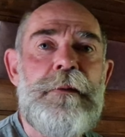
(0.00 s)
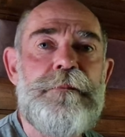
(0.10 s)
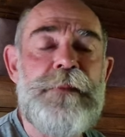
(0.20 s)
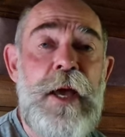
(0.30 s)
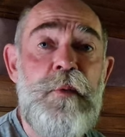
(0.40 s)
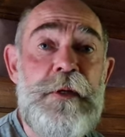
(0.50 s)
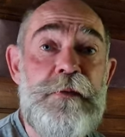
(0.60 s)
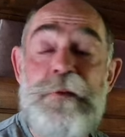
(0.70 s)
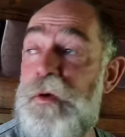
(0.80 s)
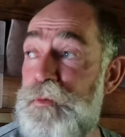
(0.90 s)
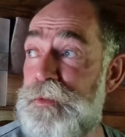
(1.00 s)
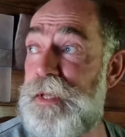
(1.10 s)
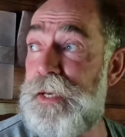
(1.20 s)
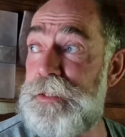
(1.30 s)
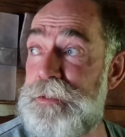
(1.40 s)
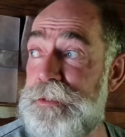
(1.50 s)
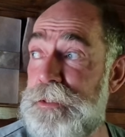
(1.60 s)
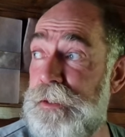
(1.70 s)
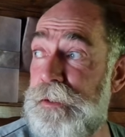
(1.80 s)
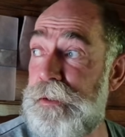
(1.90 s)
Now, in those days,
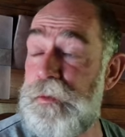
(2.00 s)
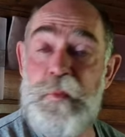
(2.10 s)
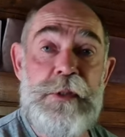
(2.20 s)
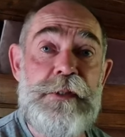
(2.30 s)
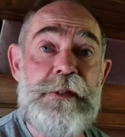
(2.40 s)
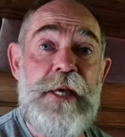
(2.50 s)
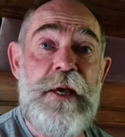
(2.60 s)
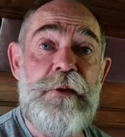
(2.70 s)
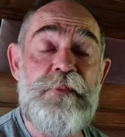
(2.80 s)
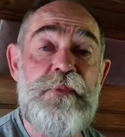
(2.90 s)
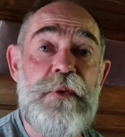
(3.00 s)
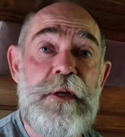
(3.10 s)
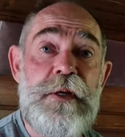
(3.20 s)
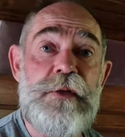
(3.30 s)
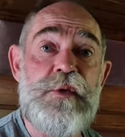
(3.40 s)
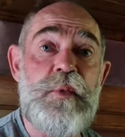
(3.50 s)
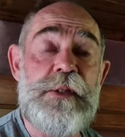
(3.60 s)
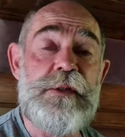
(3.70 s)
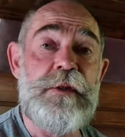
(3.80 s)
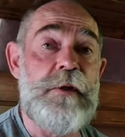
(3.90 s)
we didn't have
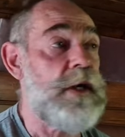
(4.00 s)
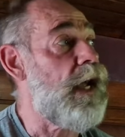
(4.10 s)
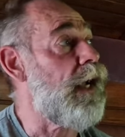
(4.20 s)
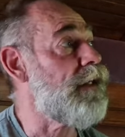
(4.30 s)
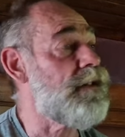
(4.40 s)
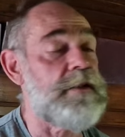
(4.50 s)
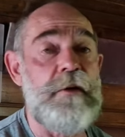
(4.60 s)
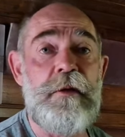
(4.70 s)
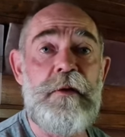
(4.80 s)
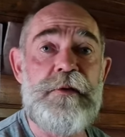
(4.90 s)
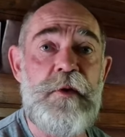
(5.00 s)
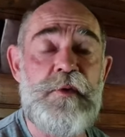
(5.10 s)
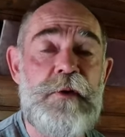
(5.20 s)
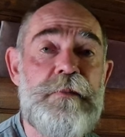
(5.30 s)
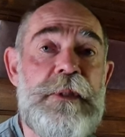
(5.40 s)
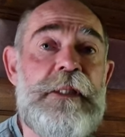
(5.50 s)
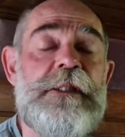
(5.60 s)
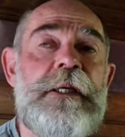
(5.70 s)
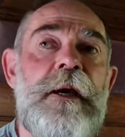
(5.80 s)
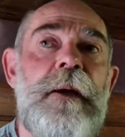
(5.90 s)
Twitter, X, or social
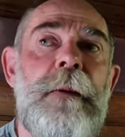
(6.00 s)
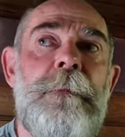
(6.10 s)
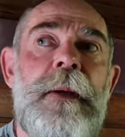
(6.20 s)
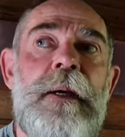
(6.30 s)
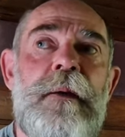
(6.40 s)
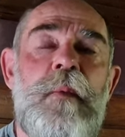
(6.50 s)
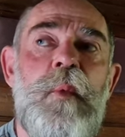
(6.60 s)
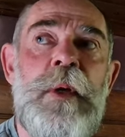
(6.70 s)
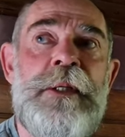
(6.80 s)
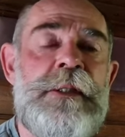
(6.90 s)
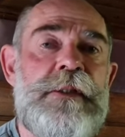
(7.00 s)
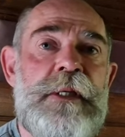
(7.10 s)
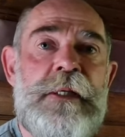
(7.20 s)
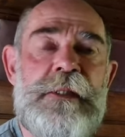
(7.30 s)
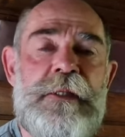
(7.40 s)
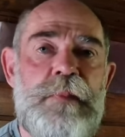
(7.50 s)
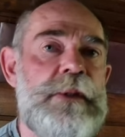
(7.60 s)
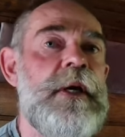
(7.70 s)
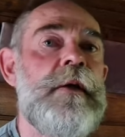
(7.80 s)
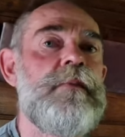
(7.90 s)
media, but when he said, Ich
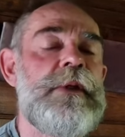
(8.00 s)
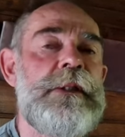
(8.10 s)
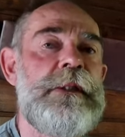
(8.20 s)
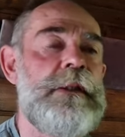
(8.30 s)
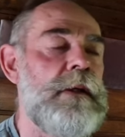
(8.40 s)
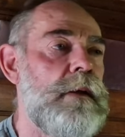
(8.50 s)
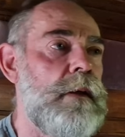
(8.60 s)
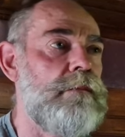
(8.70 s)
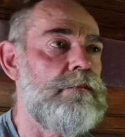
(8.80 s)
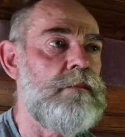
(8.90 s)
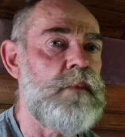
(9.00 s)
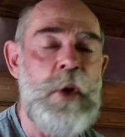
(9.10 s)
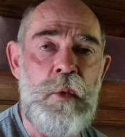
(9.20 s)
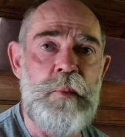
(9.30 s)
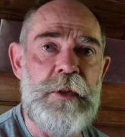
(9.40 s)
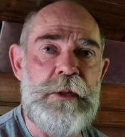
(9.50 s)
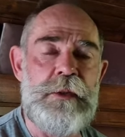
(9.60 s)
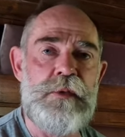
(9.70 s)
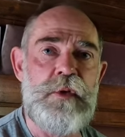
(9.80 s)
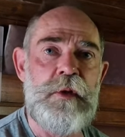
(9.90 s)
bin ein Berliner, nobody
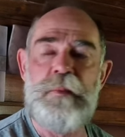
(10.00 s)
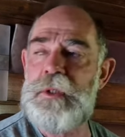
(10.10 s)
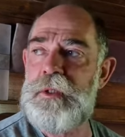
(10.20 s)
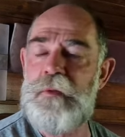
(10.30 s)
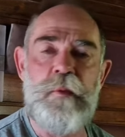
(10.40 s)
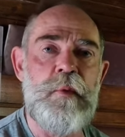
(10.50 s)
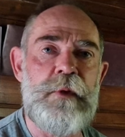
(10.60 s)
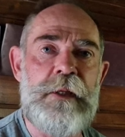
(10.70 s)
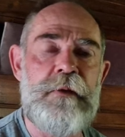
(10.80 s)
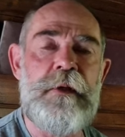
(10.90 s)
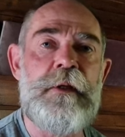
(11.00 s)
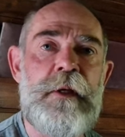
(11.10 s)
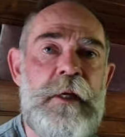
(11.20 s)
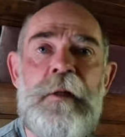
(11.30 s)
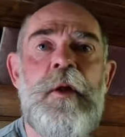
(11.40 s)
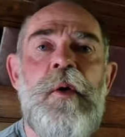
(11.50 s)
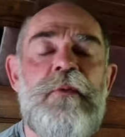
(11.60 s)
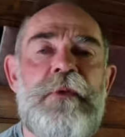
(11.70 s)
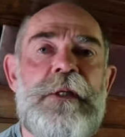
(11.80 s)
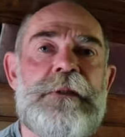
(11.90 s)
in Germany thought anything ill
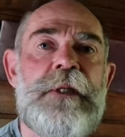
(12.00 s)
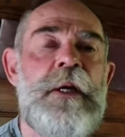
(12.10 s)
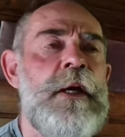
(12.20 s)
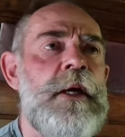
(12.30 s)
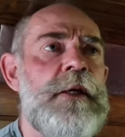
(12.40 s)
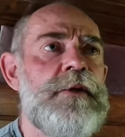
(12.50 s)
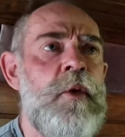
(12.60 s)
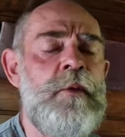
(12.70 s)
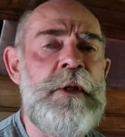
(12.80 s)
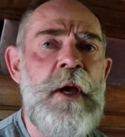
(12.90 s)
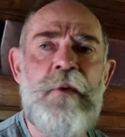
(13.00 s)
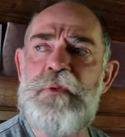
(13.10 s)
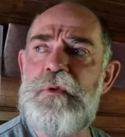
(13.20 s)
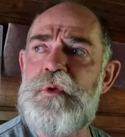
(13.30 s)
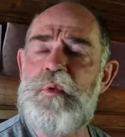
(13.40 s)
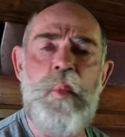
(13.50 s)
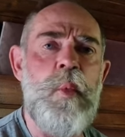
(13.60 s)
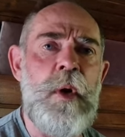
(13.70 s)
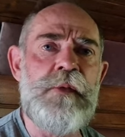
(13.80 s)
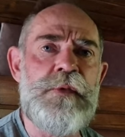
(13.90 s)
of it. It's only after just
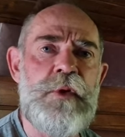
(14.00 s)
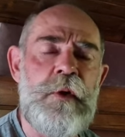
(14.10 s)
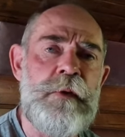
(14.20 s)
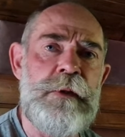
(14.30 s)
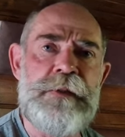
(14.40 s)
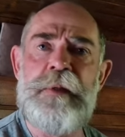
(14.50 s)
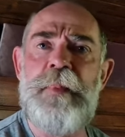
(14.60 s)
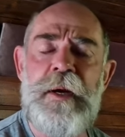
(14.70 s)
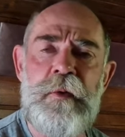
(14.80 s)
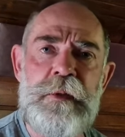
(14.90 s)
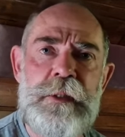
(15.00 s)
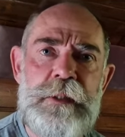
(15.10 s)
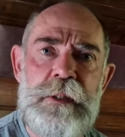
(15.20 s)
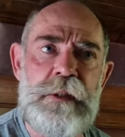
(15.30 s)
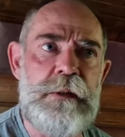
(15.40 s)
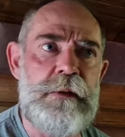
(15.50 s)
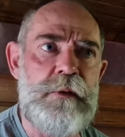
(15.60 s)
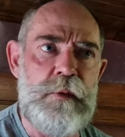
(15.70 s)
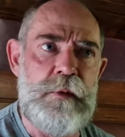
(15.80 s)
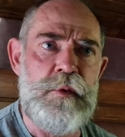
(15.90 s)
one journalist, apparently,
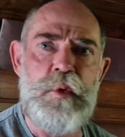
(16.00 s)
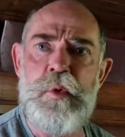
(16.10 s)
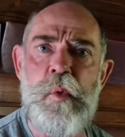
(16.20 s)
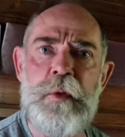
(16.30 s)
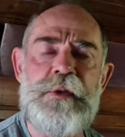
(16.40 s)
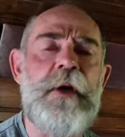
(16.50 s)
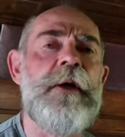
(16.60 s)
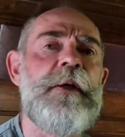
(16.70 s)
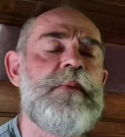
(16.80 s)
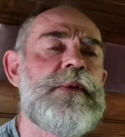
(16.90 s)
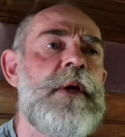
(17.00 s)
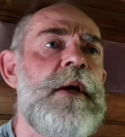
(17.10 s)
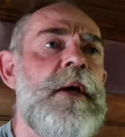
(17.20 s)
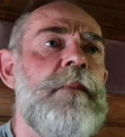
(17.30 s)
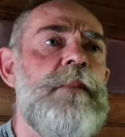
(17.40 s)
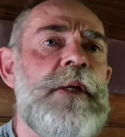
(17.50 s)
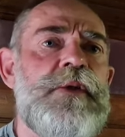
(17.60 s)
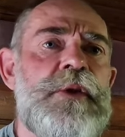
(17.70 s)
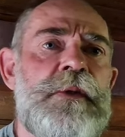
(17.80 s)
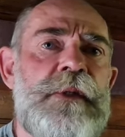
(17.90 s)
in the New York Times
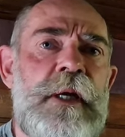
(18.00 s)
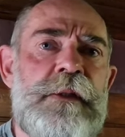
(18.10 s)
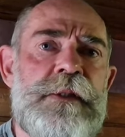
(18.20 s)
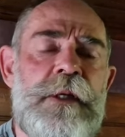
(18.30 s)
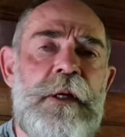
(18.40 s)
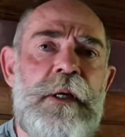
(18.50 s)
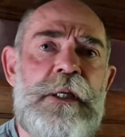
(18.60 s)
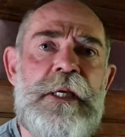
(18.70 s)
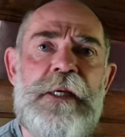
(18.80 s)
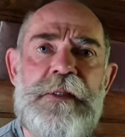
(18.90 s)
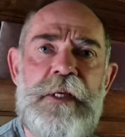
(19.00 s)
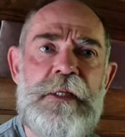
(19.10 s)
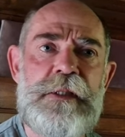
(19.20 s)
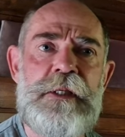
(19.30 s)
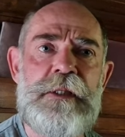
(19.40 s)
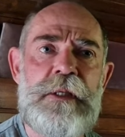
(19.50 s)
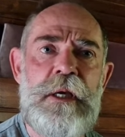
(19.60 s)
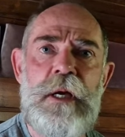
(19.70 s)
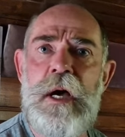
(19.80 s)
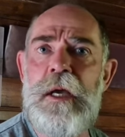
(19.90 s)
mentioned that he had said,
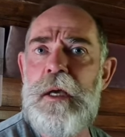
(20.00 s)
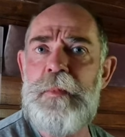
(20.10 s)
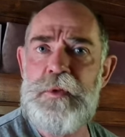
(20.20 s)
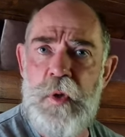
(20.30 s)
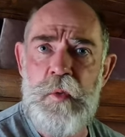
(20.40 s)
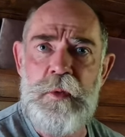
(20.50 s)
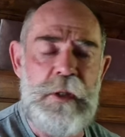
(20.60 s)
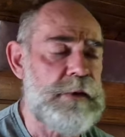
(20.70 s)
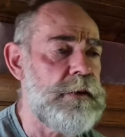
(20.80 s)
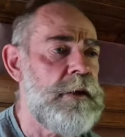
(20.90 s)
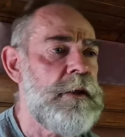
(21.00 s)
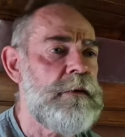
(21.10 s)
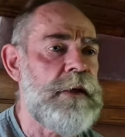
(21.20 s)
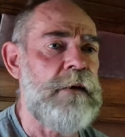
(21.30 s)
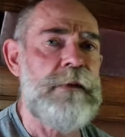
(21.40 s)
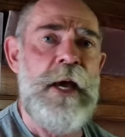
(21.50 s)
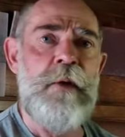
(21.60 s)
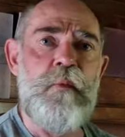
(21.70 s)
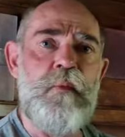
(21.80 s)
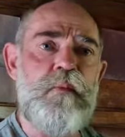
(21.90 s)
I am a donut, that
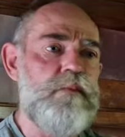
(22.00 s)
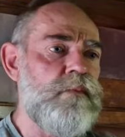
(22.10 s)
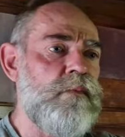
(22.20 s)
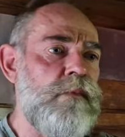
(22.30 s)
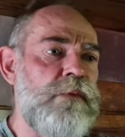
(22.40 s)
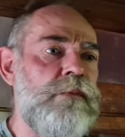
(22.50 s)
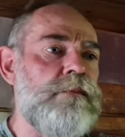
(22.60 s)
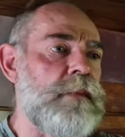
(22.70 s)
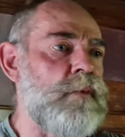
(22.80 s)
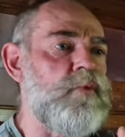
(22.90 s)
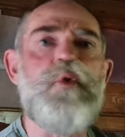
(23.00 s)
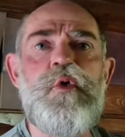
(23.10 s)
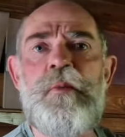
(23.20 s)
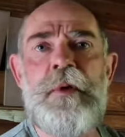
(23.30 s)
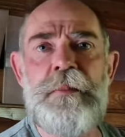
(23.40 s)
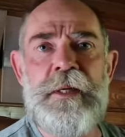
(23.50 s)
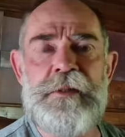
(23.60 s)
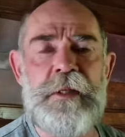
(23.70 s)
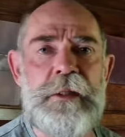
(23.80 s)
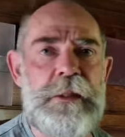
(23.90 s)
rumor,
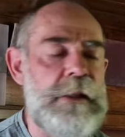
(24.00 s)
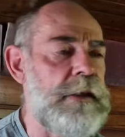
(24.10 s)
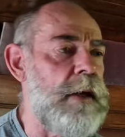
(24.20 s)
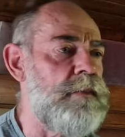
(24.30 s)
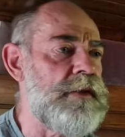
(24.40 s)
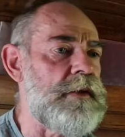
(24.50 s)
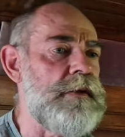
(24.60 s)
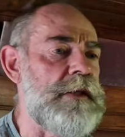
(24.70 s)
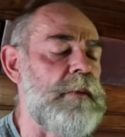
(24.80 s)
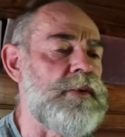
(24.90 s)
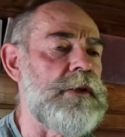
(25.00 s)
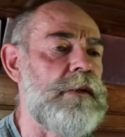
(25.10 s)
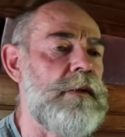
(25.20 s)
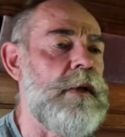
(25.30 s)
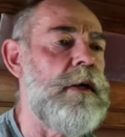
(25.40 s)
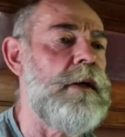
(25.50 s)
basically, that misconception,